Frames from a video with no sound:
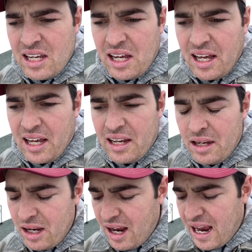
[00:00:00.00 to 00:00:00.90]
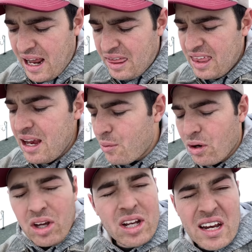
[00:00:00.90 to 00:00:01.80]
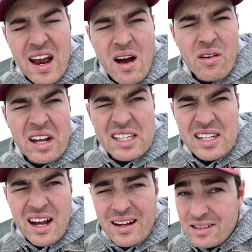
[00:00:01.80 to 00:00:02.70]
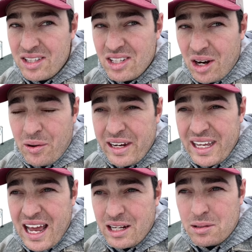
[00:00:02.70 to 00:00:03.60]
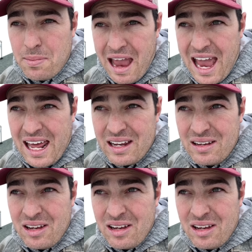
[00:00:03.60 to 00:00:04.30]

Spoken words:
I think we're good now. It's not stuttering as bad.